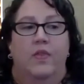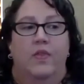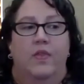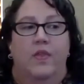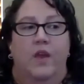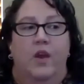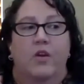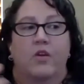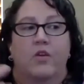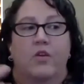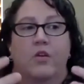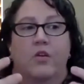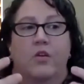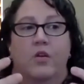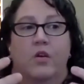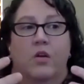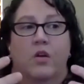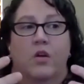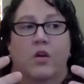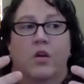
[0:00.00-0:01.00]

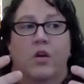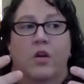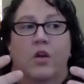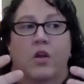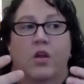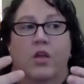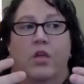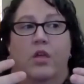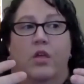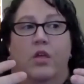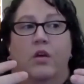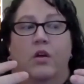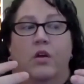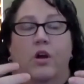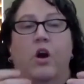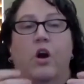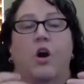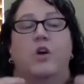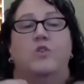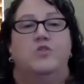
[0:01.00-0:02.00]
their
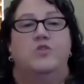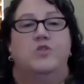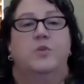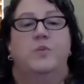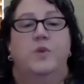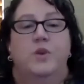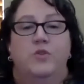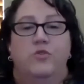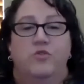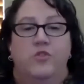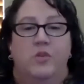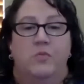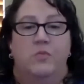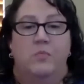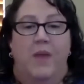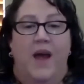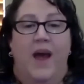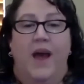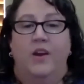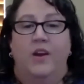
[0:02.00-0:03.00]

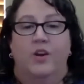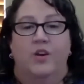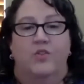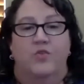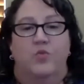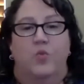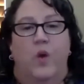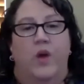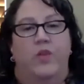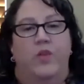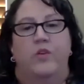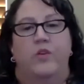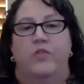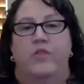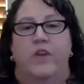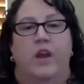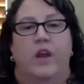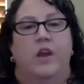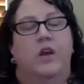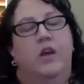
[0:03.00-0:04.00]
contribution matters, whether
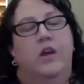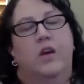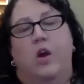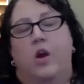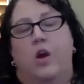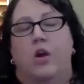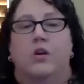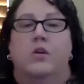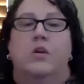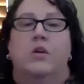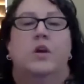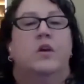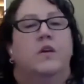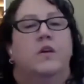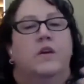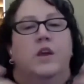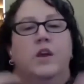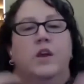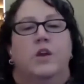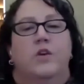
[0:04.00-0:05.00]
they are,
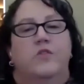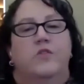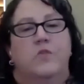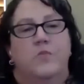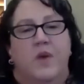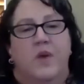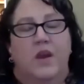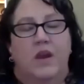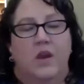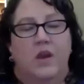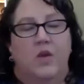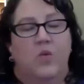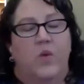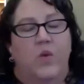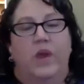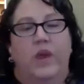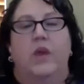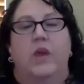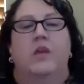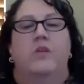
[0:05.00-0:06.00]
spending
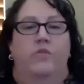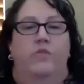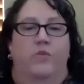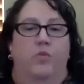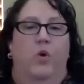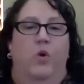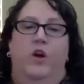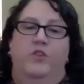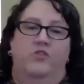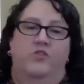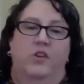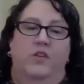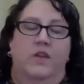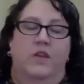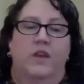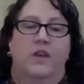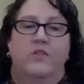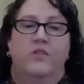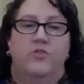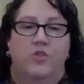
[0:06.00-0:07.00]
weekends watching
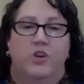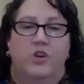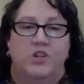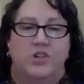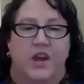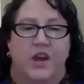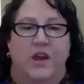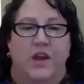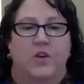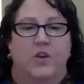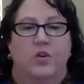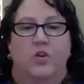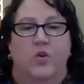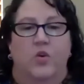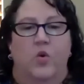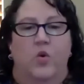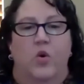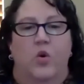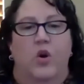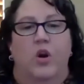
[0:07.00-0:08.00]
the History
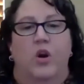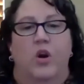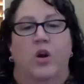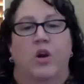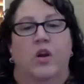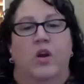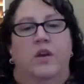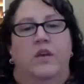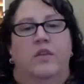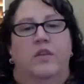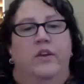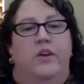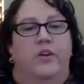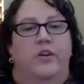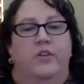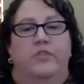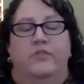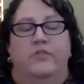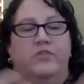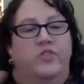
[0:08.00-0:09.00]
Channel, or
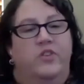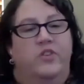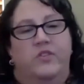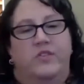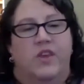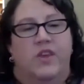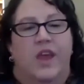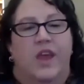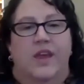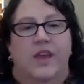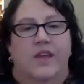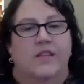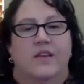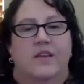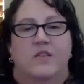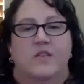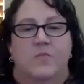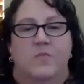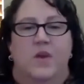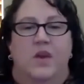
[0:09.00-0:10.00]
they're just taking
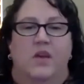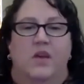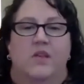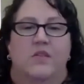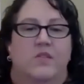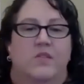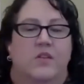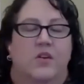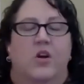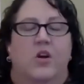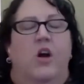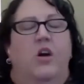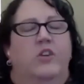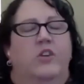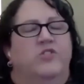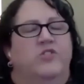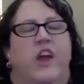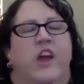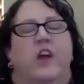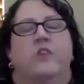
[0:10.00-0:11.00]
this because their
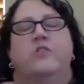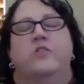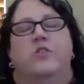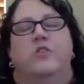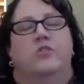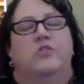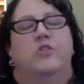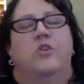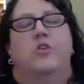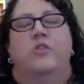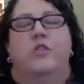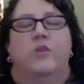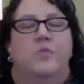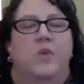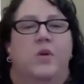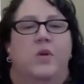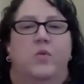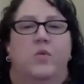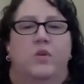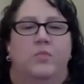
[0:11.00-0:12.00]
college counselor told
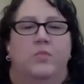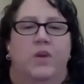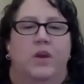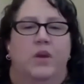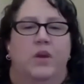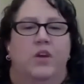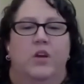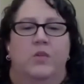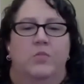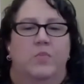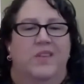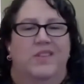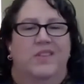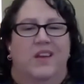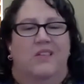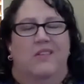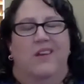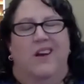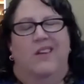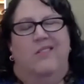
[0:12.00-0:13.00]
them it would be good, but
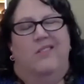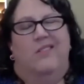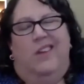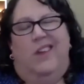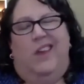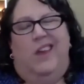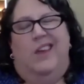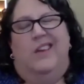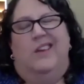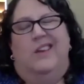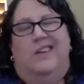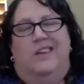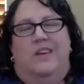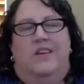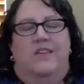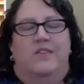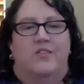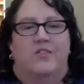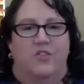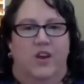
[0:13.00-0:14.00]
they're not really into
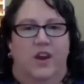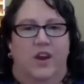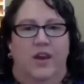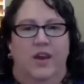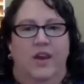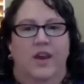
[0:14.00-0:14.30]
history.